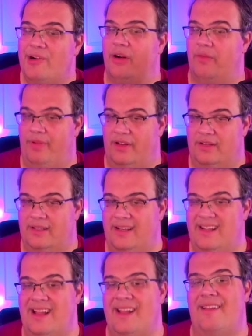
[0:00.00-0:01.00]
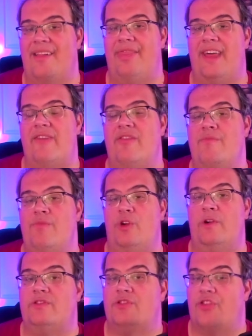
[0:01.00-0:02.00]
ability that
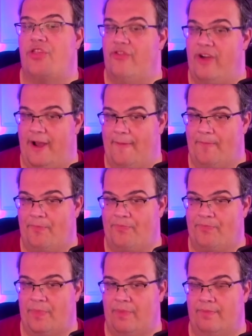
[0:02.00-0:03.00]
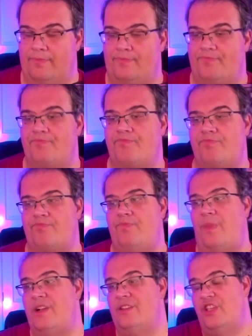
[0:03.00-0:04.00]
removes threat.
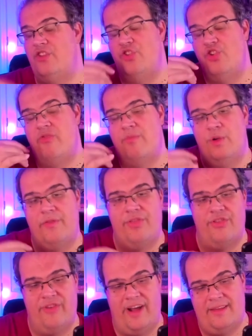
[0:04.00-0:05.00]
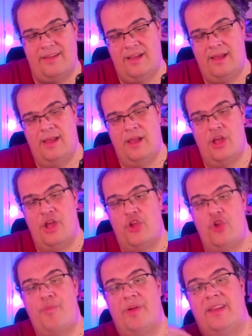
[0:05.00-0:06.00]
So you remove threat,
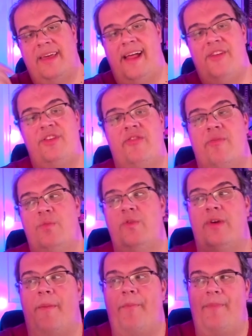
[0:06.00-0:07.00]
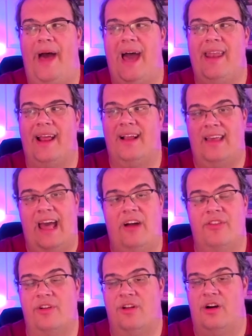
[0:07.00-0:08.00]
you potentially remove a bad
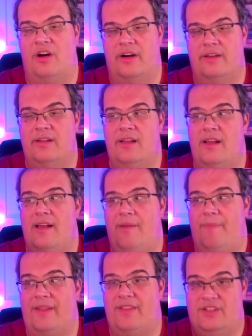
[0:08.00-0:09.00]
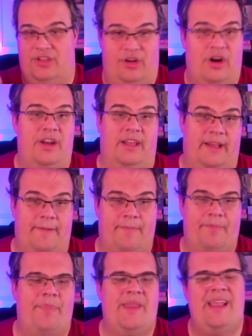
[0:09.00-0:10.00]
encounter card by discarding it.
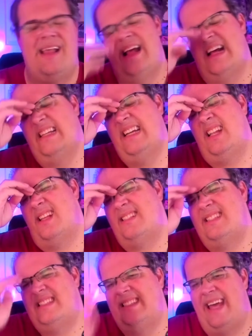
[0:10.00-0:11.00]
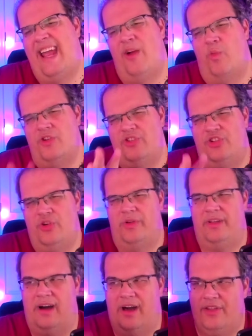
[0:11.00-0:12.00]
It doesn't say what you do with
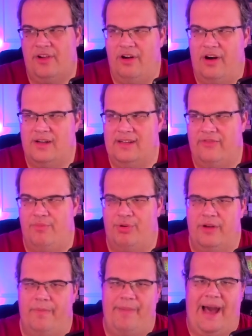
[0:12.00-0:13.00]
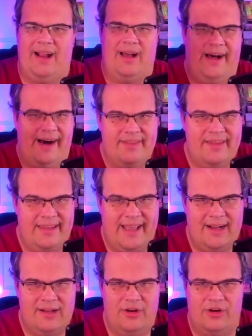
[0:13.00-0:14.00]
your other card, if you put it back on the
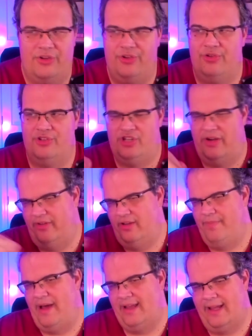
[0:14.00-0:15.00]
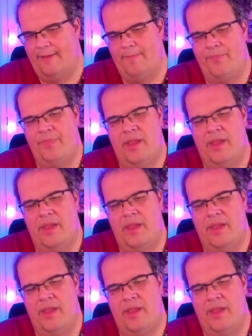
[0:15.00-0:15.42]
deck or do you shuffle it back in.